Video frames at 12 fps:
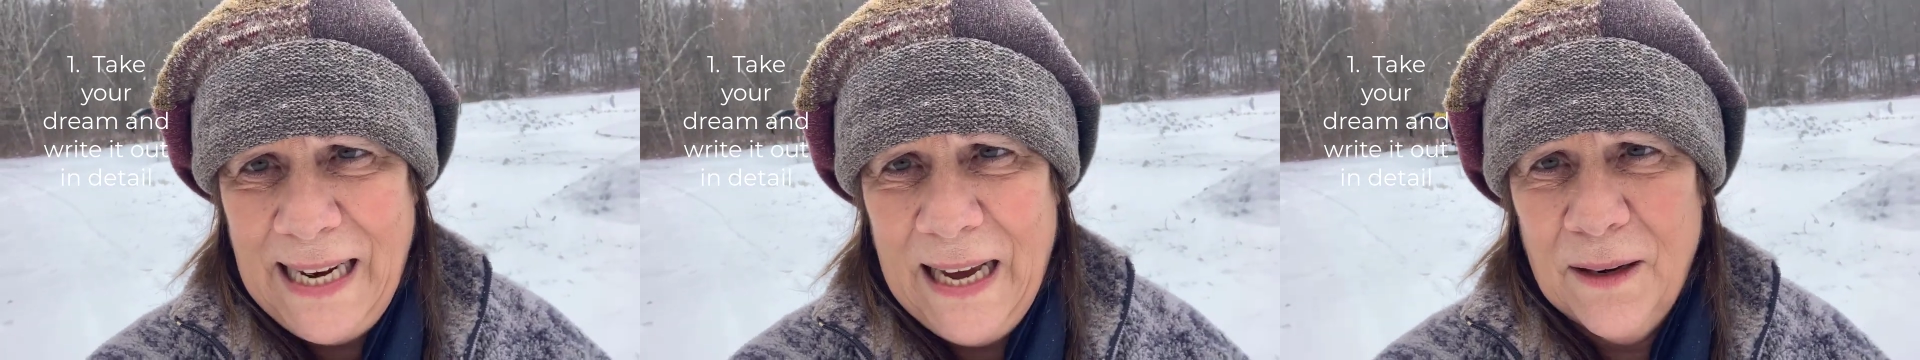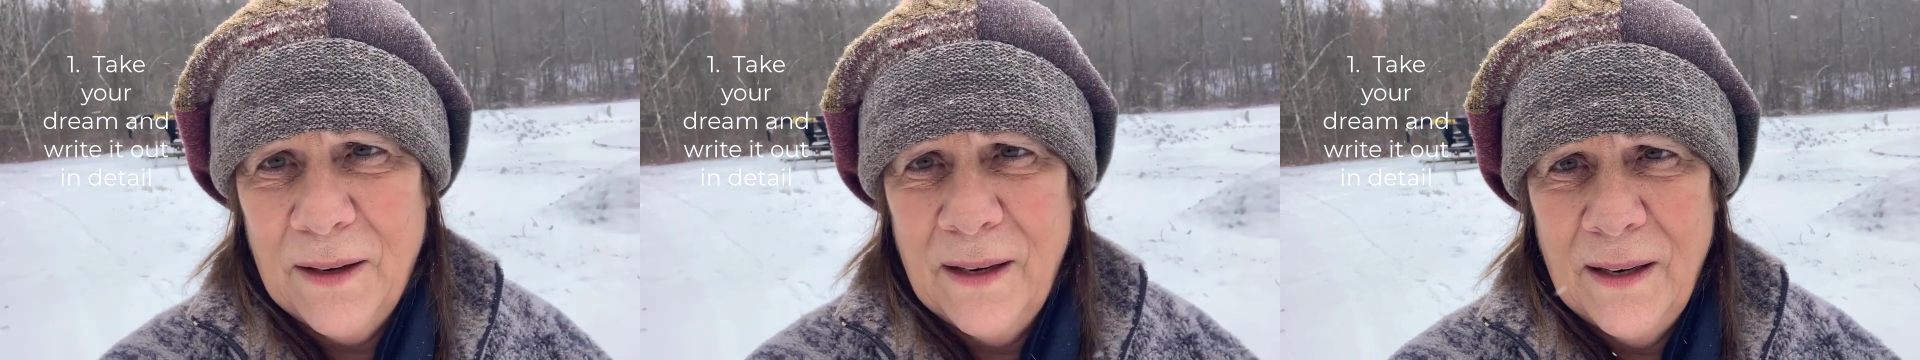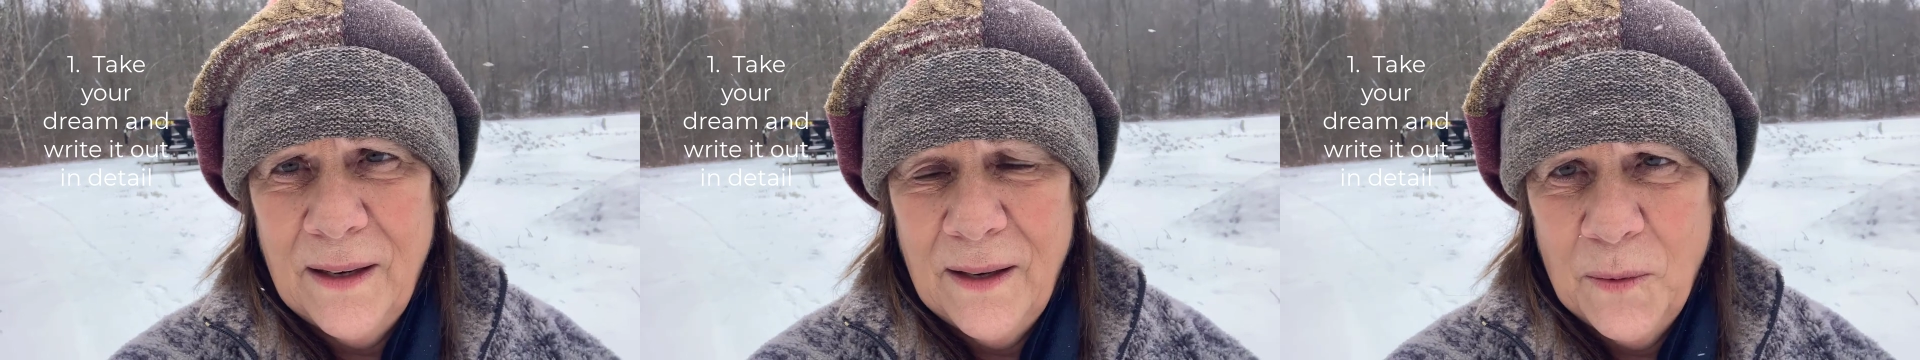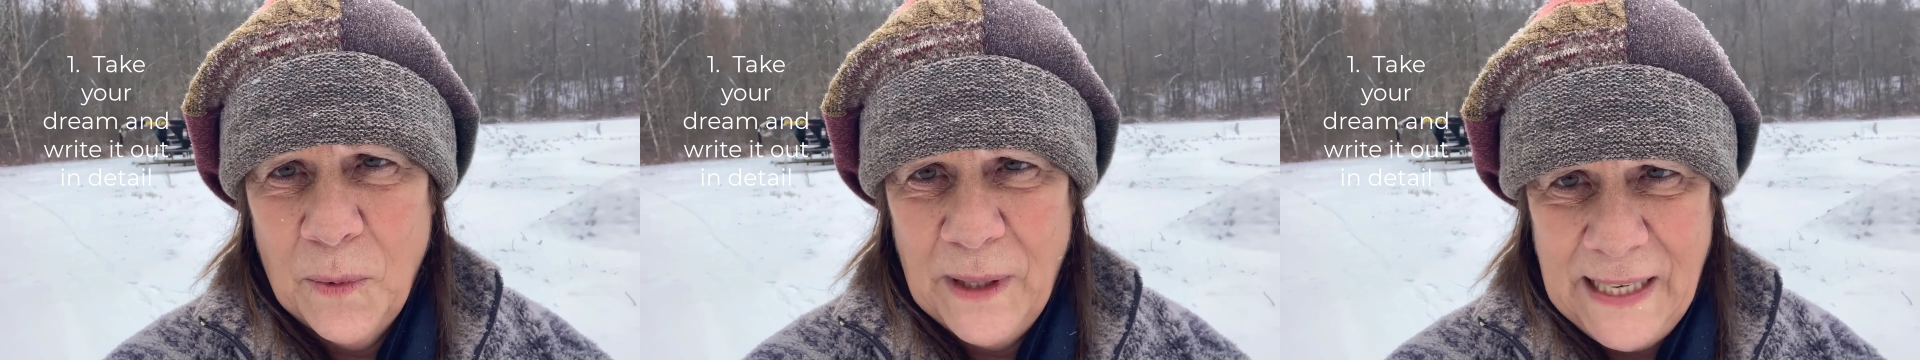down
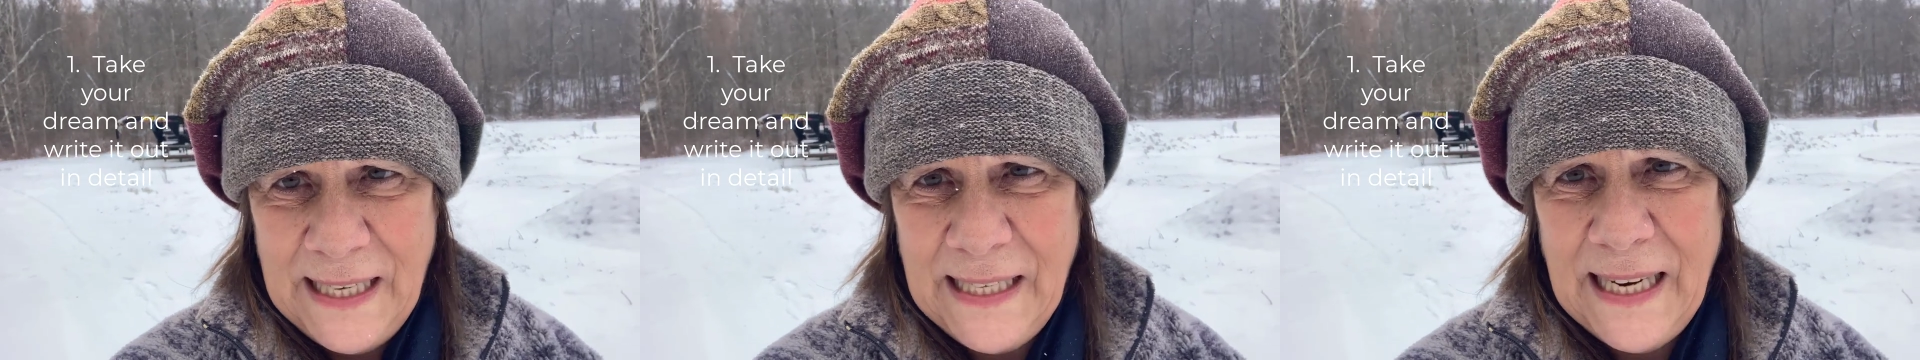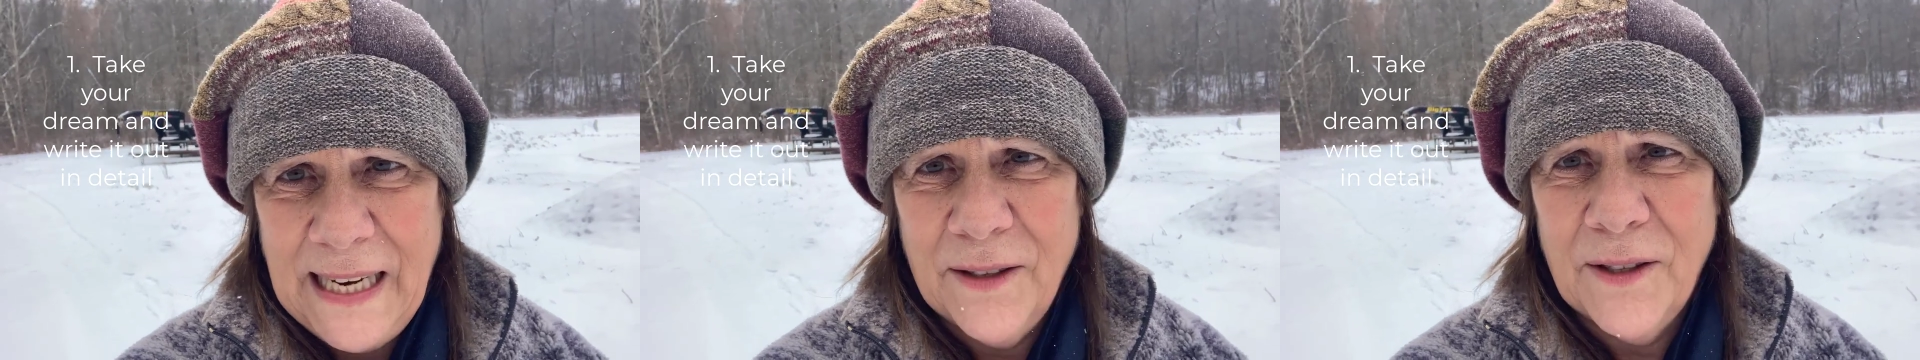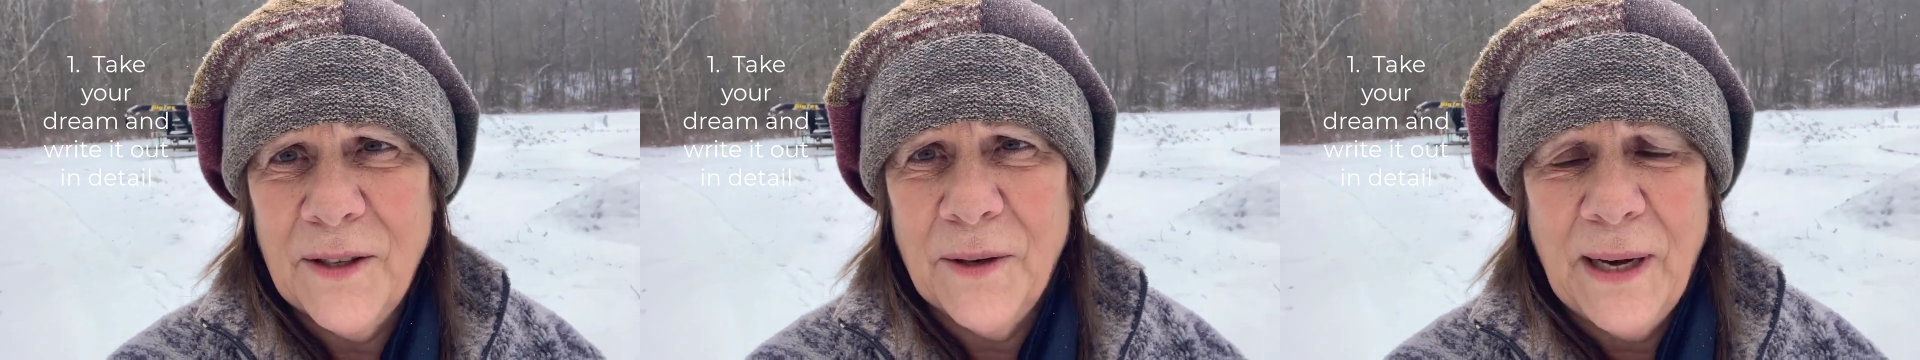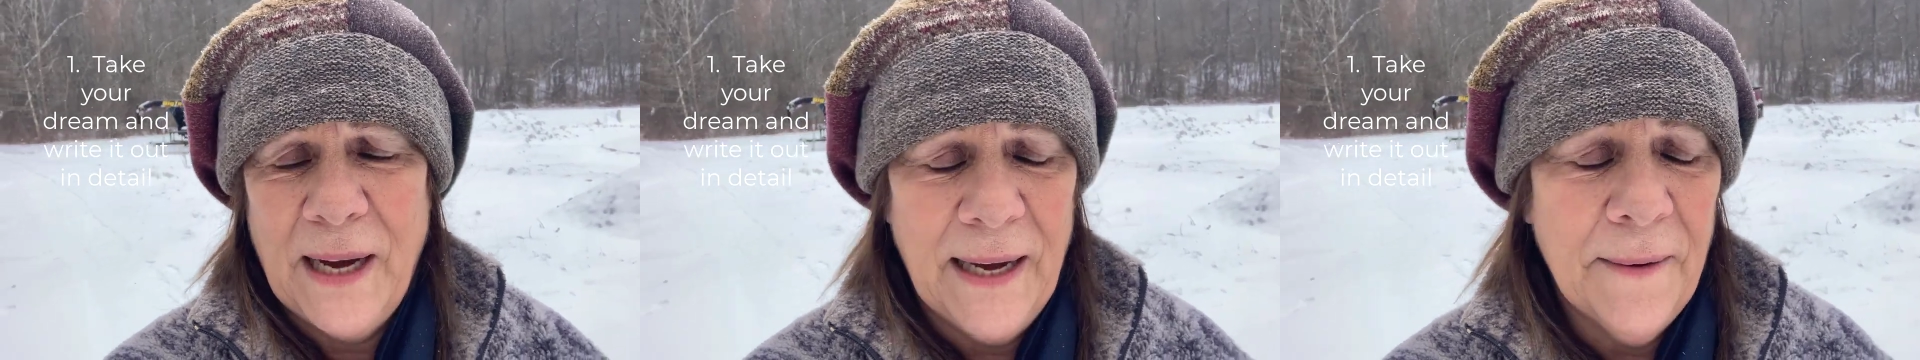with details,
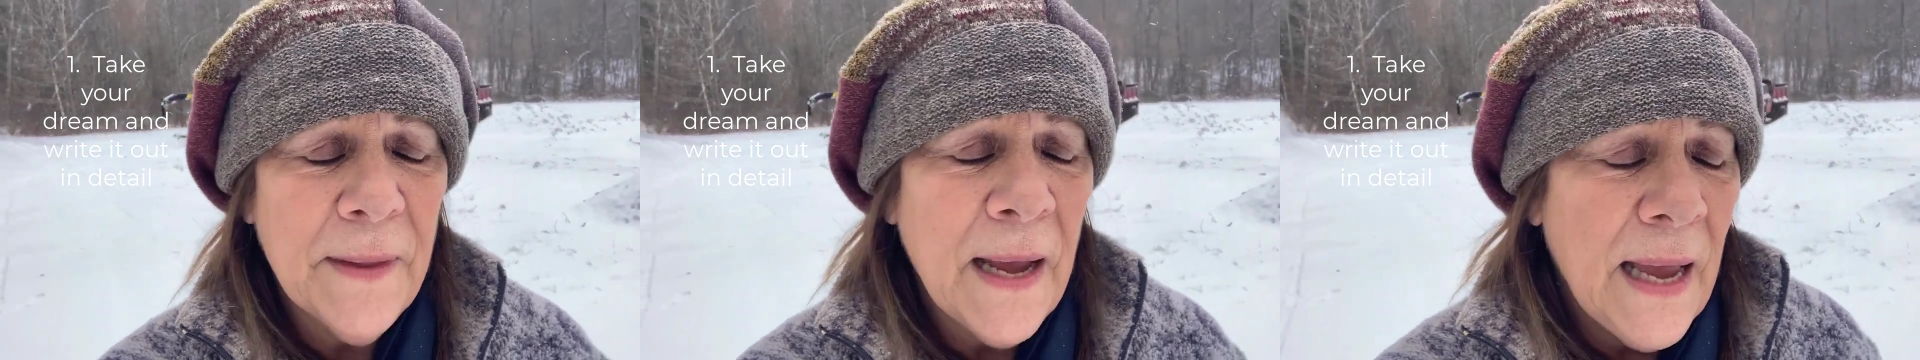okay?